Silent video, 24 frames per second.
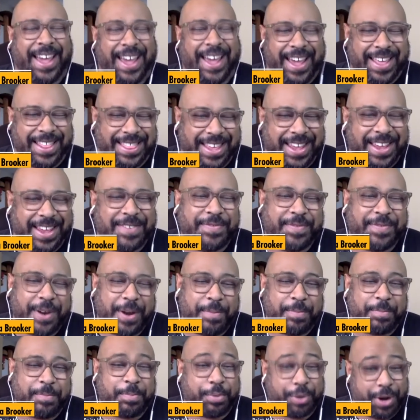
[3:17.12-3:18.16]
I think
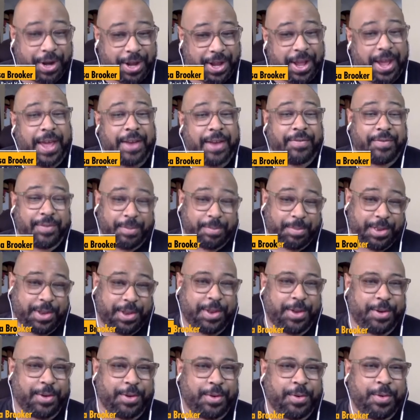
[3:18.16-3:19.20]
from Priya and from
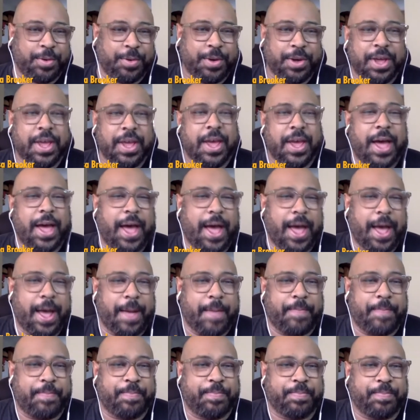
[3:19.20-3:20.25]
Q,
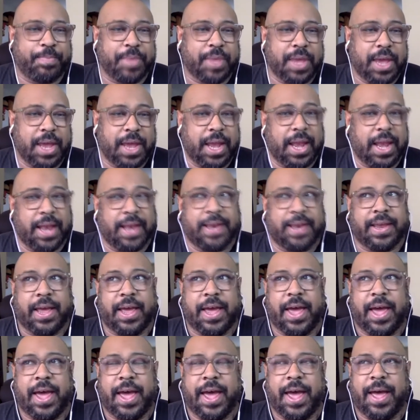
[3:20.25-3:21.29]
um, and
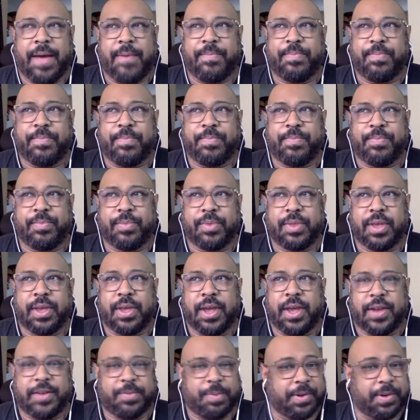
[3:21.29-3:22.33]
um,
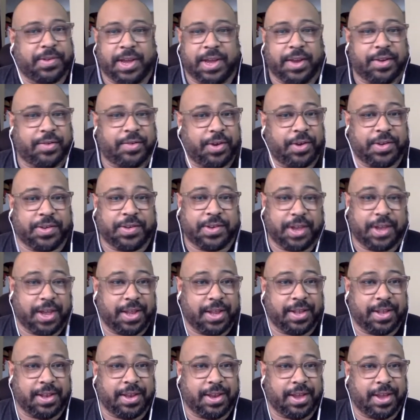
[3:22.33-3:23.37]
expressing interest
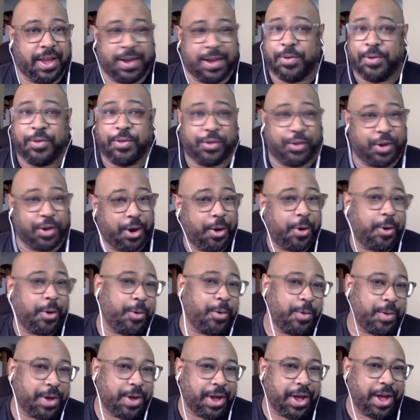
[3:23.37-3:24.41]
in a new
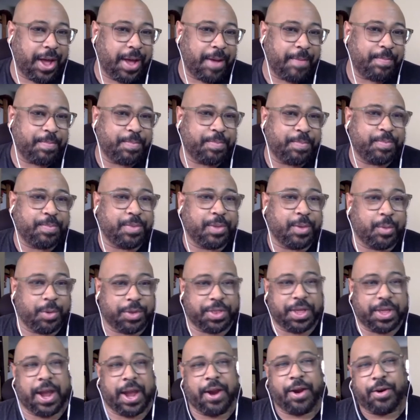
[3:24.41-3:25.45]
show um,
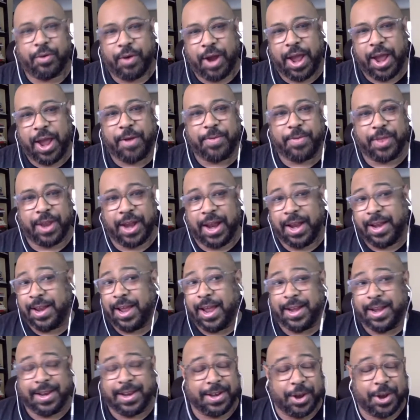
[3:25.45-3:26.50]
with Higher Ground that I,
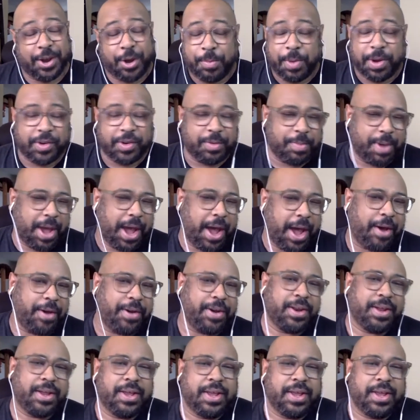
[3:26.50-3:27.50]
I, didn't know much about.